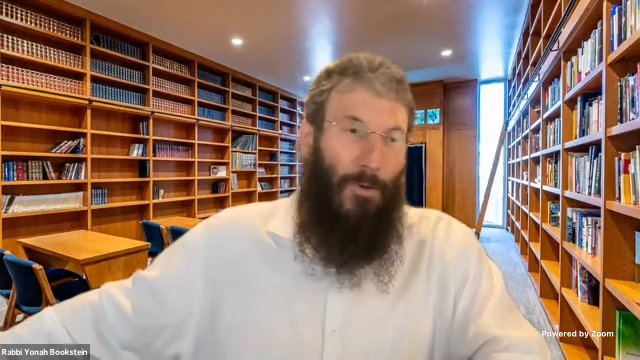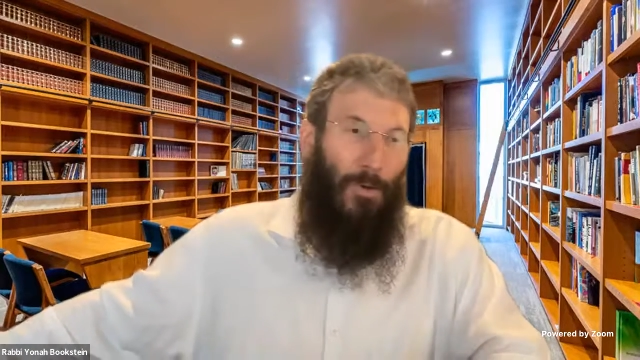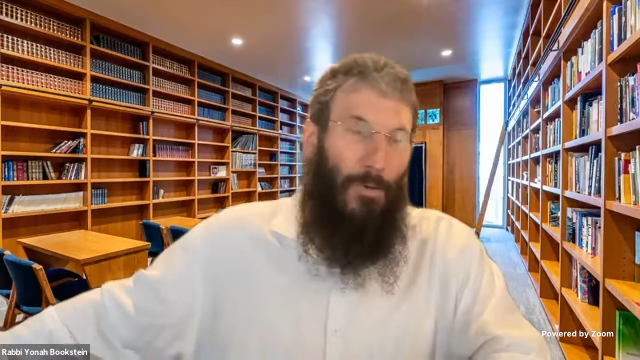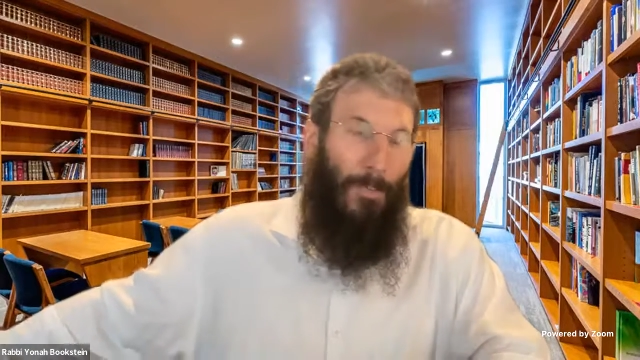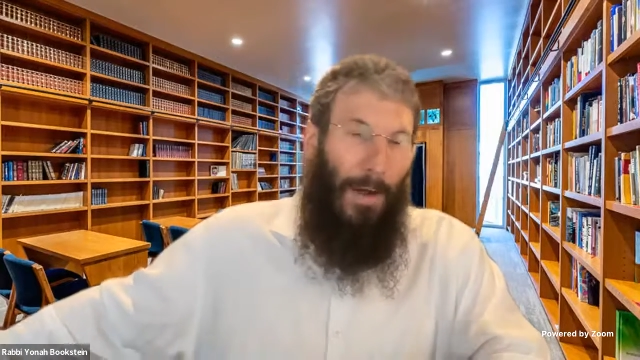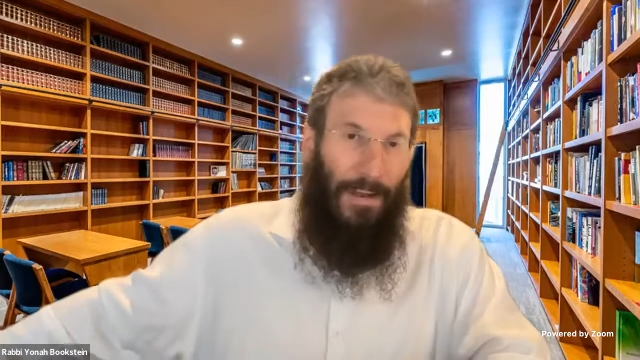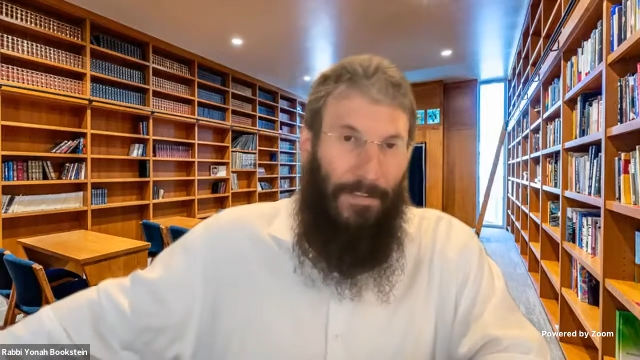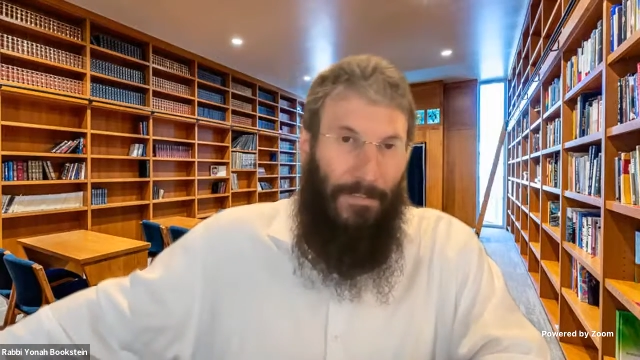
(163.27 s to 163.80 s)
where you
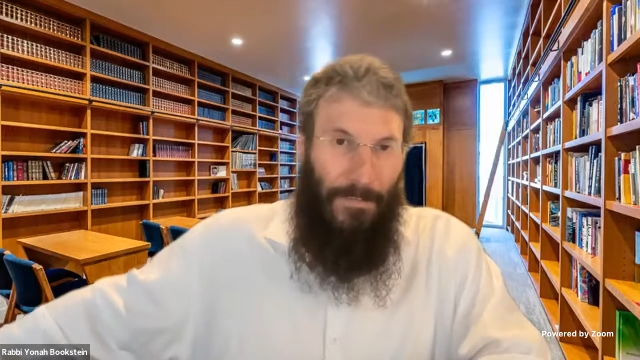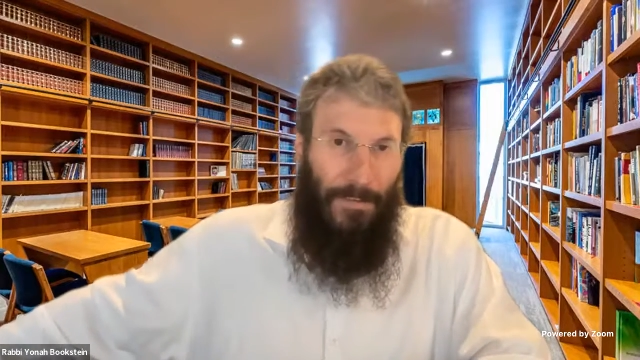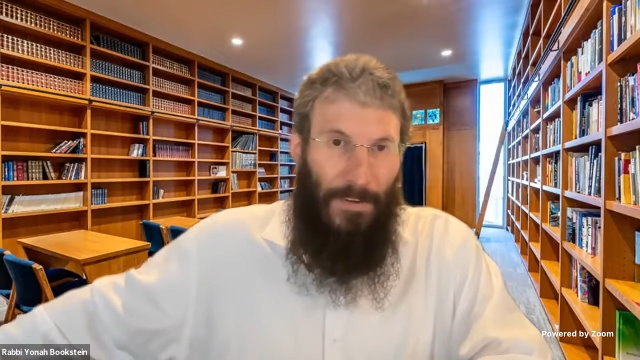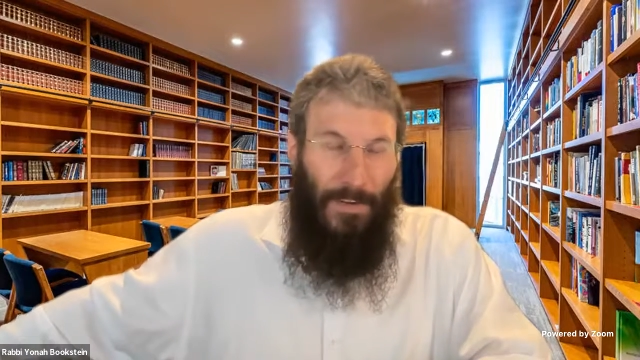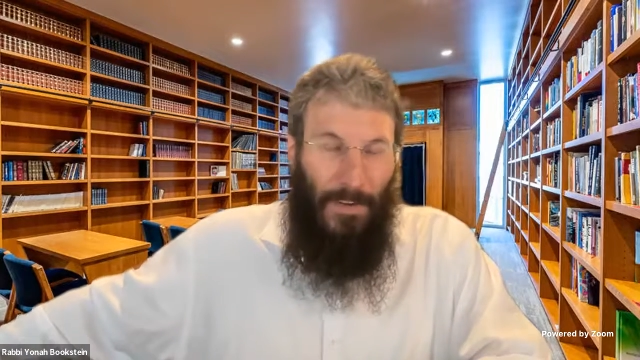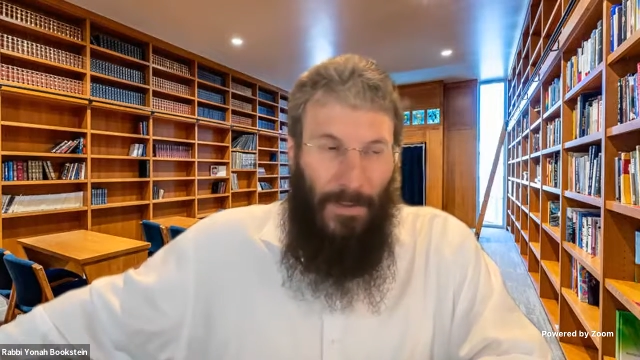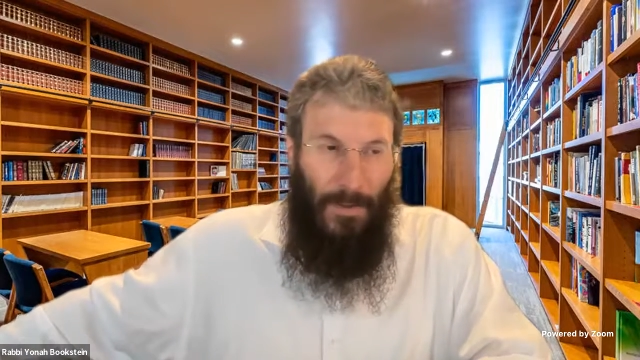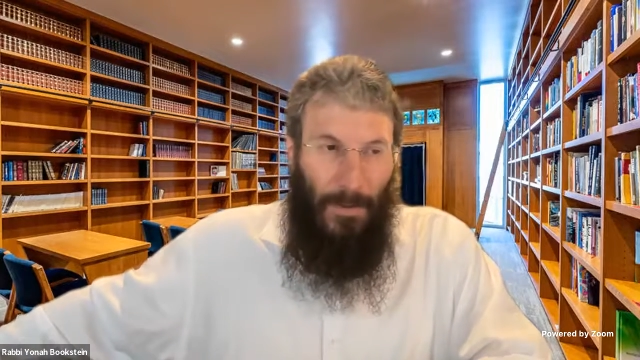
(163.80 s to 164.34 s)
might have
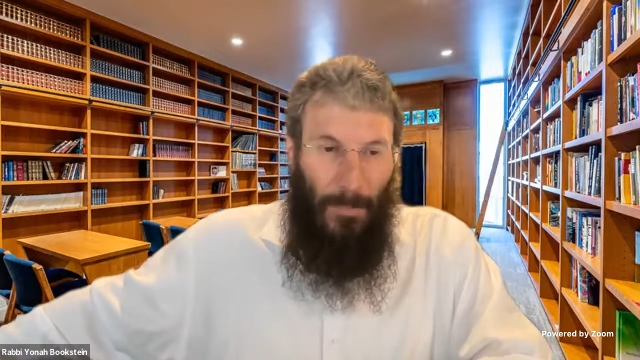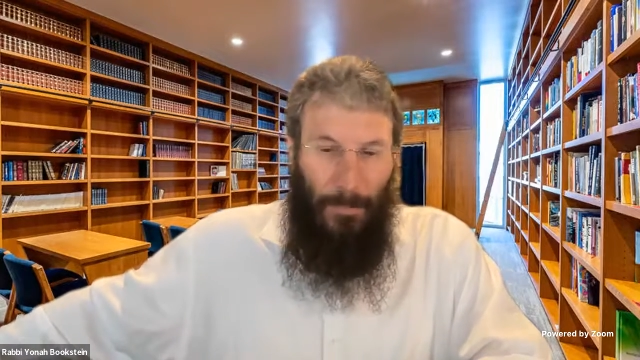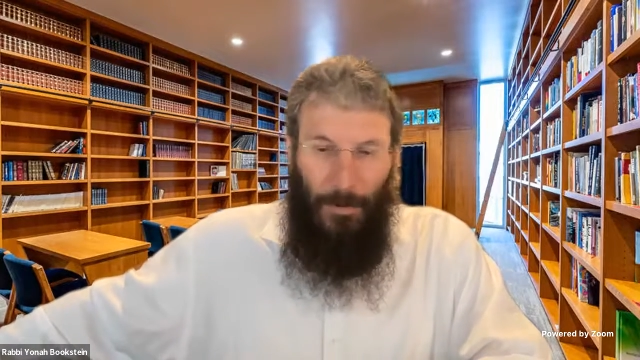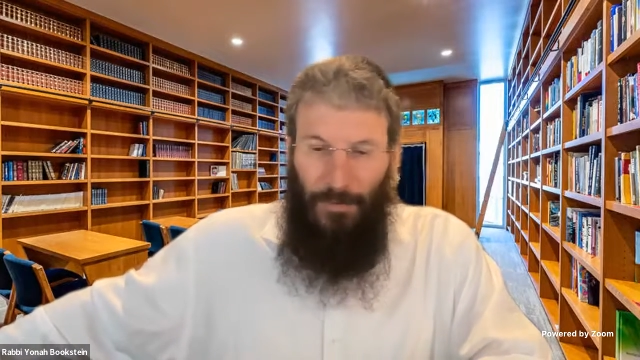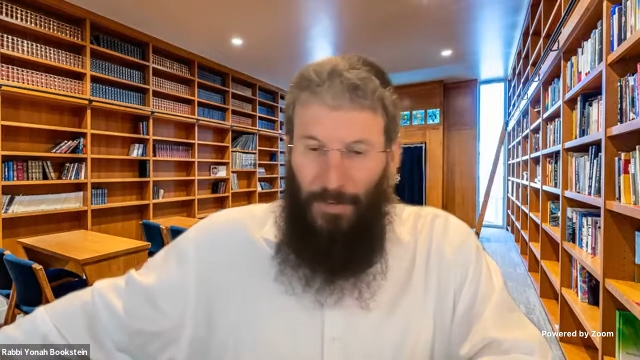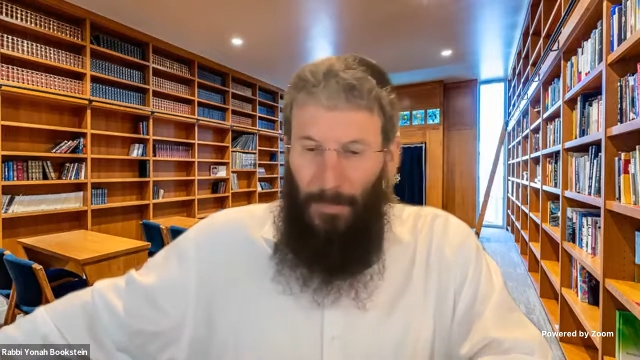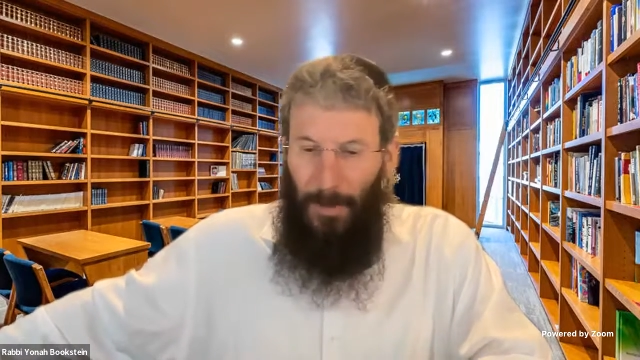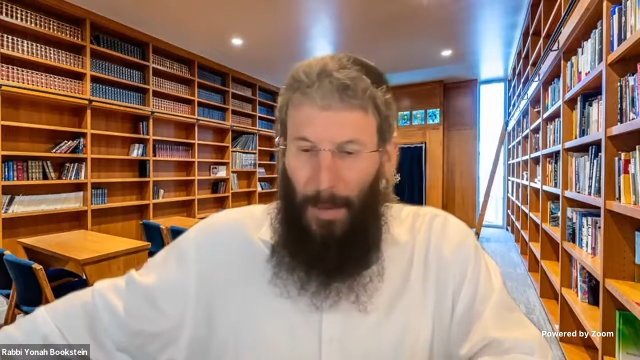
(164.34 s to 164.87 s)

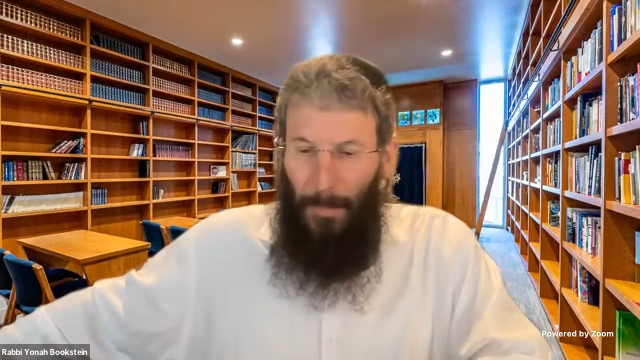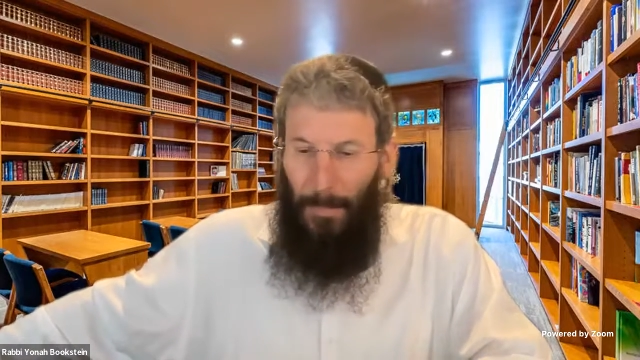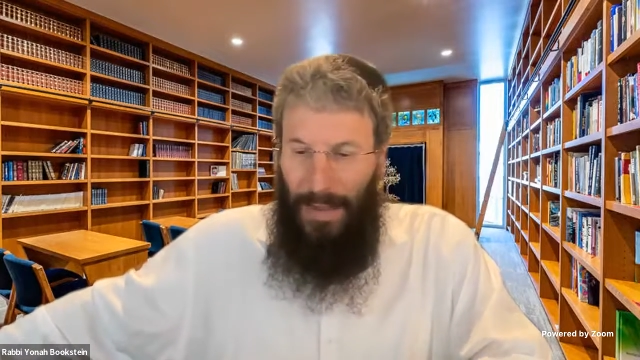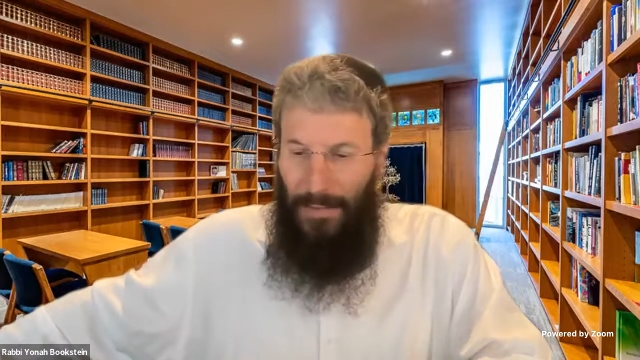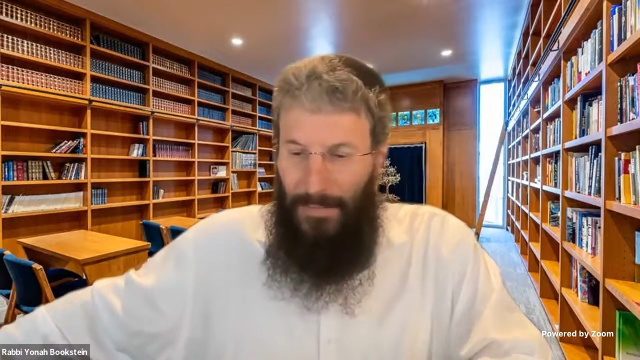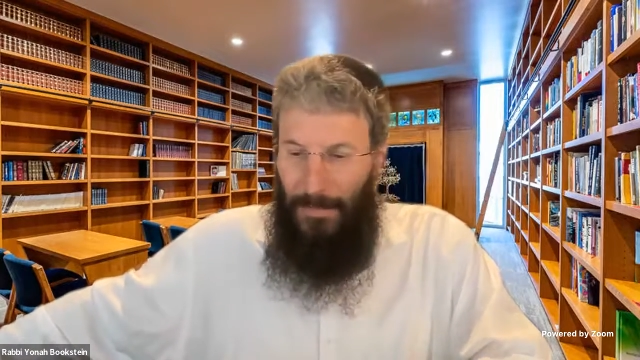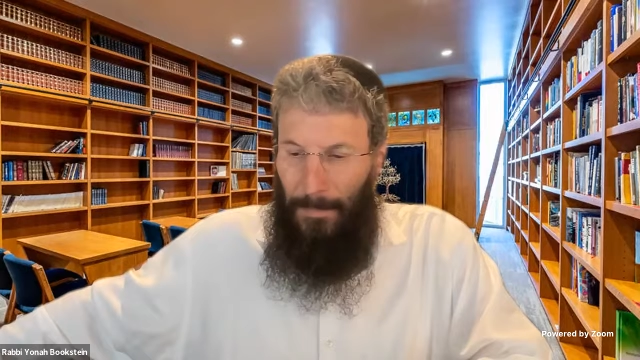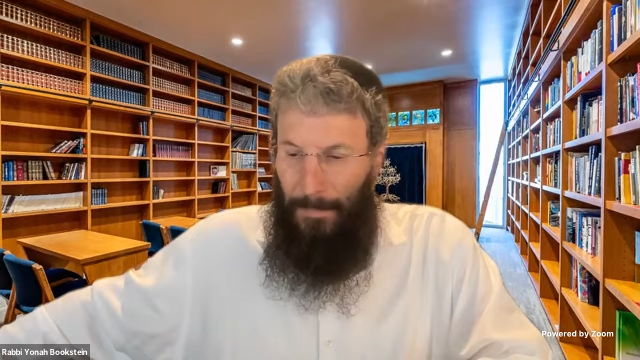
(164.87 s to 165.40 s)
put some
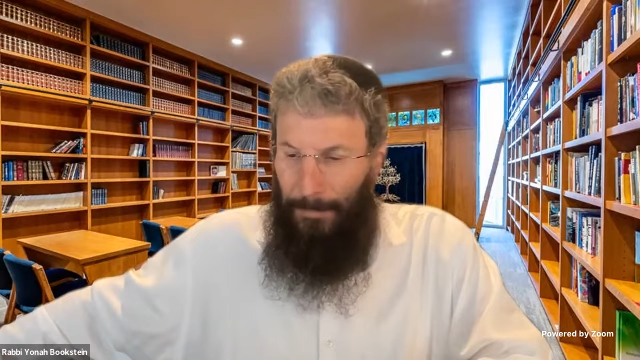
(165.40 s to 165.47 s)
chametz,